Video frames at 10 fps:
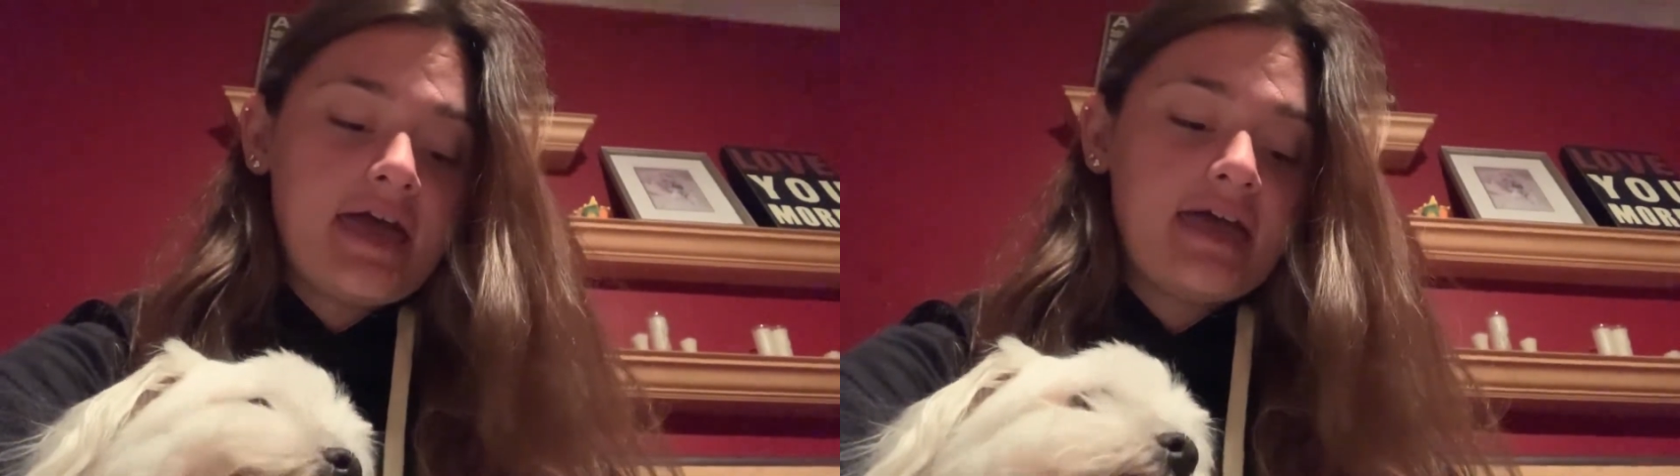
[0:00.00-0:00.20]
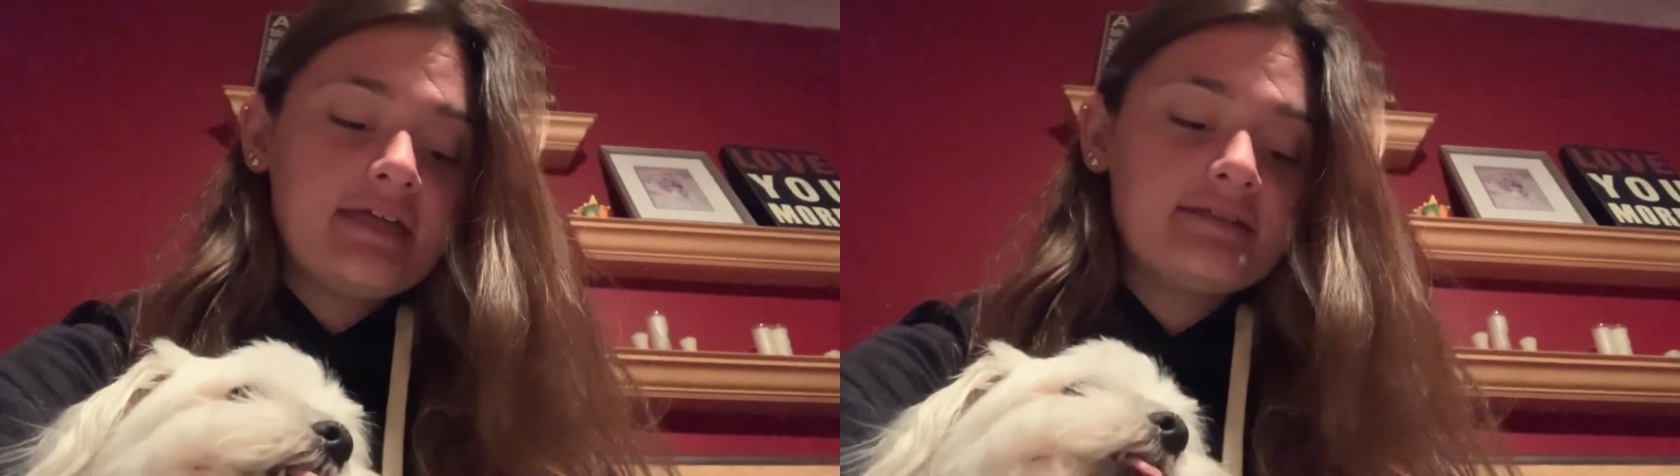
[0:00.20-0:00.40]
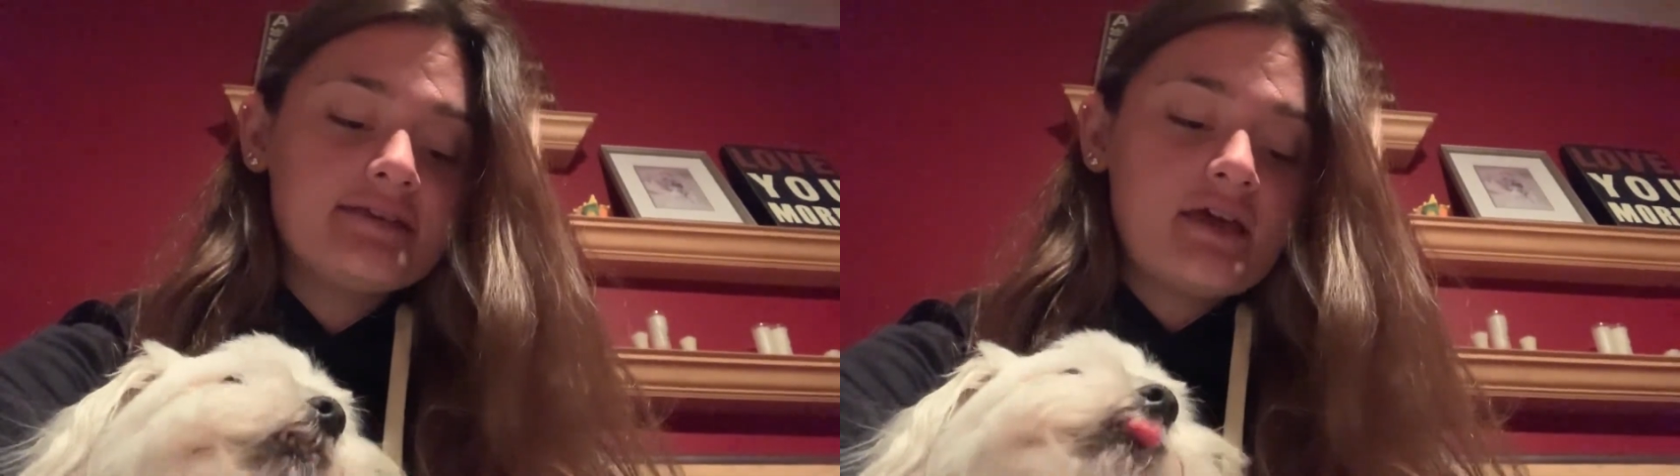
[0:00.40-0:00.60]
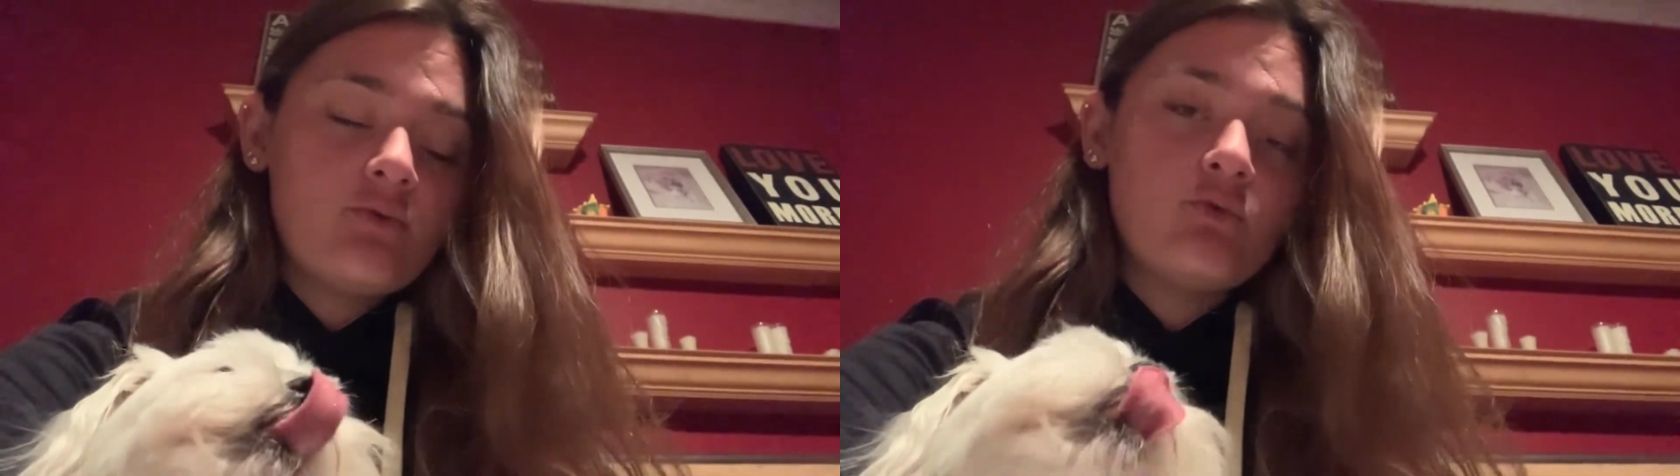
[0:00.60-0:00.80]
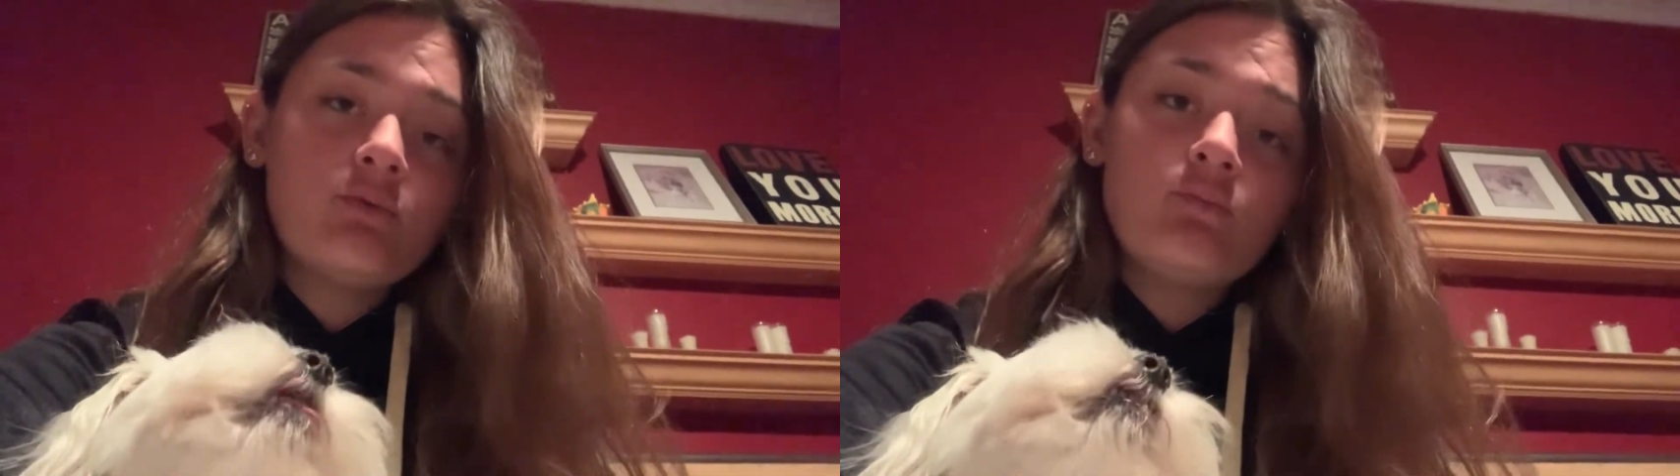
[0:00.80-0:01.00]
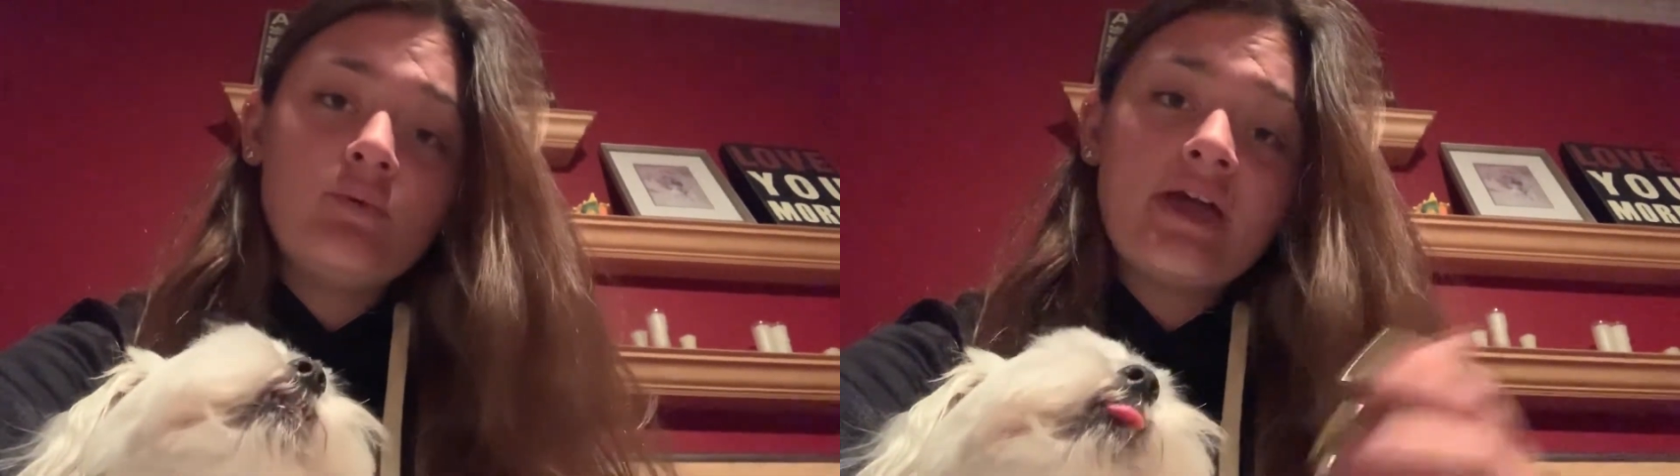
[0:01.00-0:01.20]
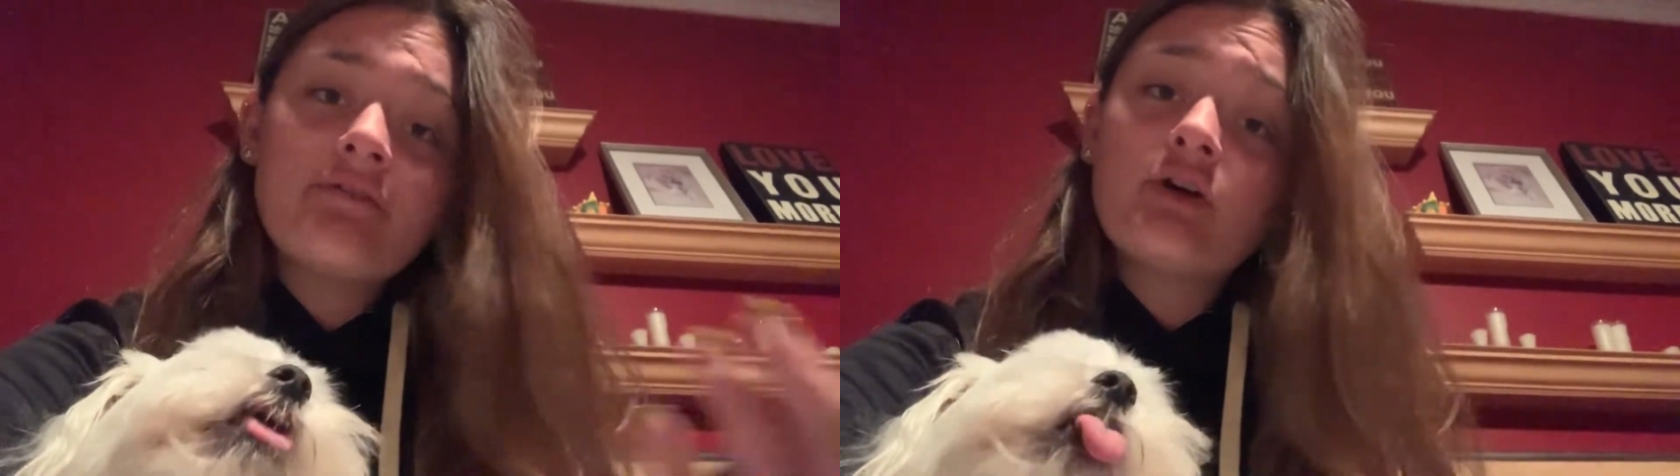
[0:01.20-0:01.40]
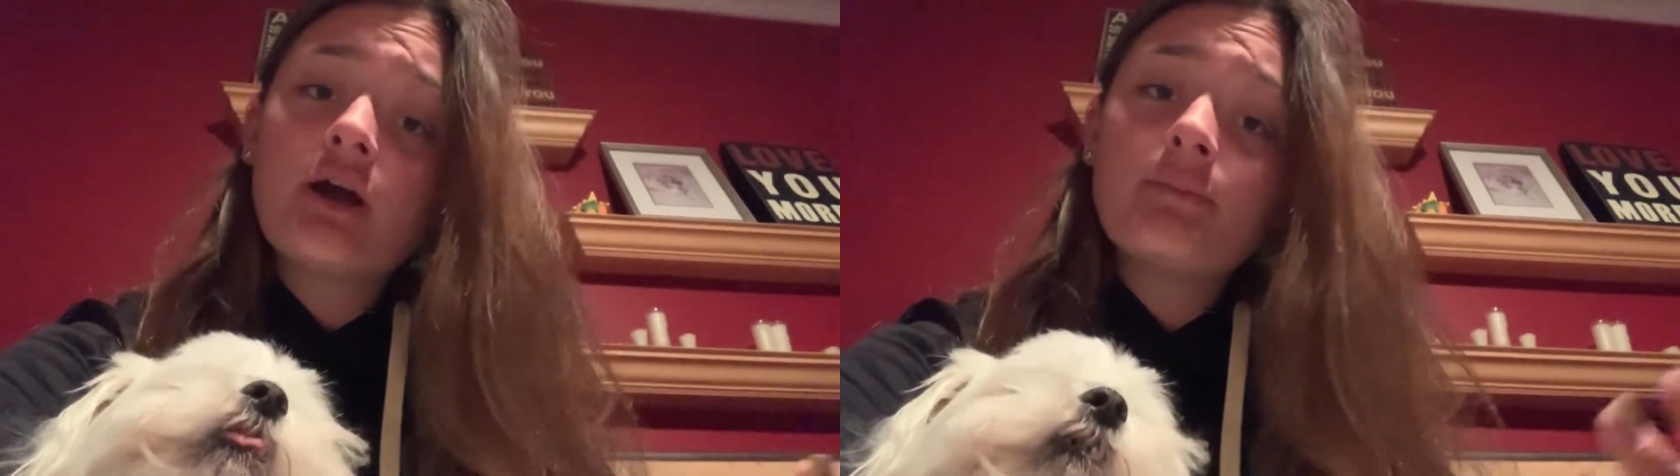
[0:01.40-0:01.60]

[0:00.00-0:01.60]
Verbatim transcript: and we'll, we have our